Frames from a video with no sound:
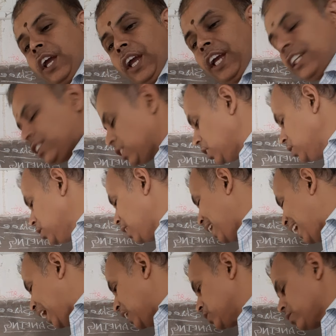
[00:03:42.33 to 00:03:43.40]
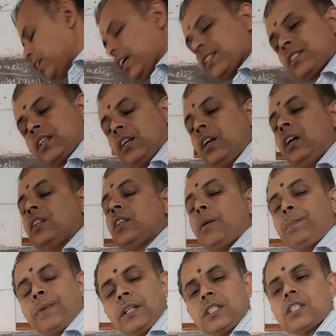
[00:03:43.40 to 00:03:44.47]
agent as well as the
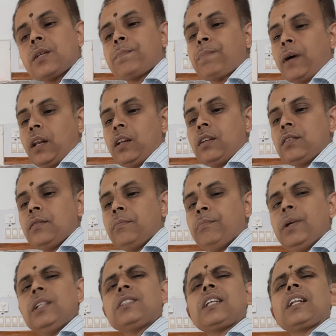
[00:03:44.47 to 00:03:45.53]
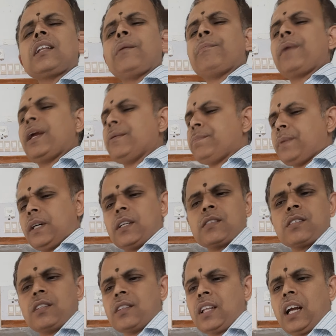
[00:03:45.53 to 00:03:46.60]
principal, means as the main
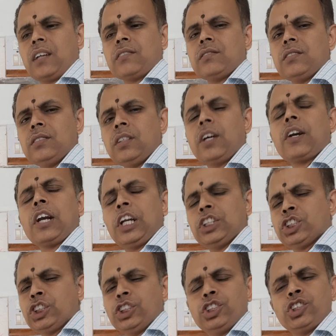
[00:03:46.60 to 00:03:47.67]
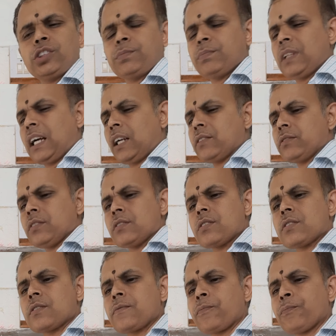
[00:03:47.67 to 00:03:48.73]
person, that the relationship. That
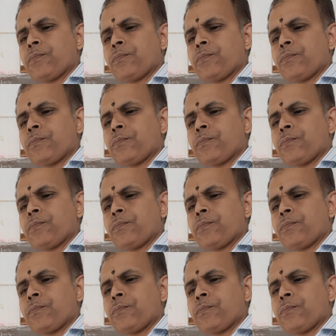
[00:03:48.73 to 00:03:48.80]
is